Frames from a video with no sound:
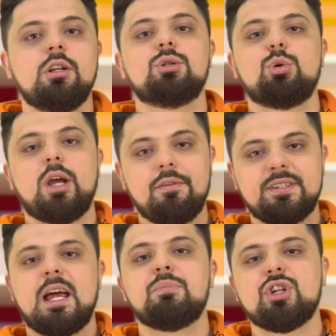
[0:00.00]
is to have
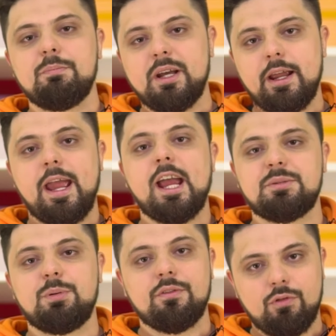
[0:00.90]
subject matter
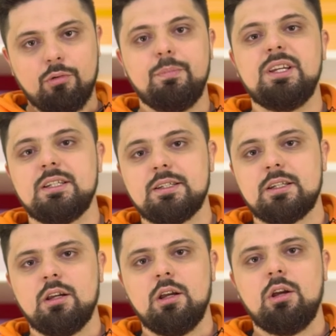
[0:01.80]
expert from business
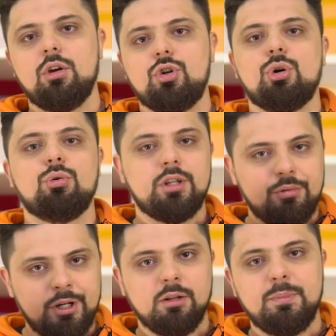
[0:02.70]
showing the
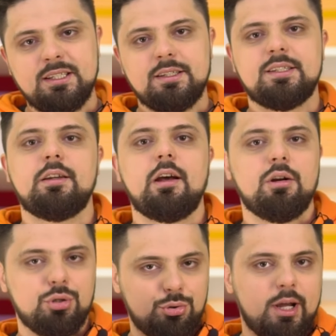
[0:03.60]
real business
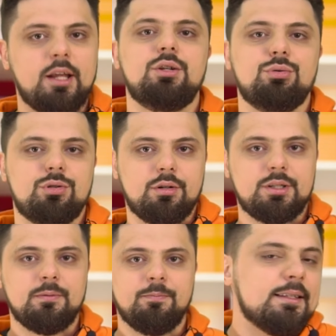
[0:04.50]
scenario to end users.
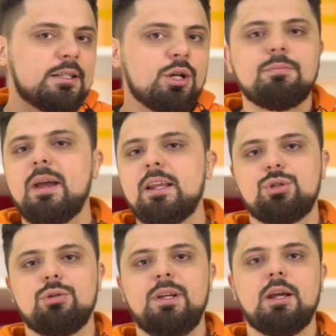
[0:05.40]
It's not meant
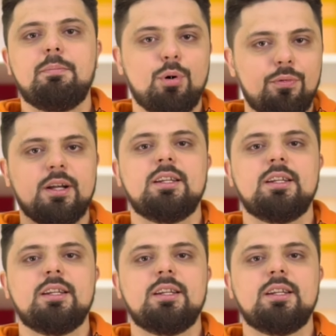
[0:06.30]
to be a perfect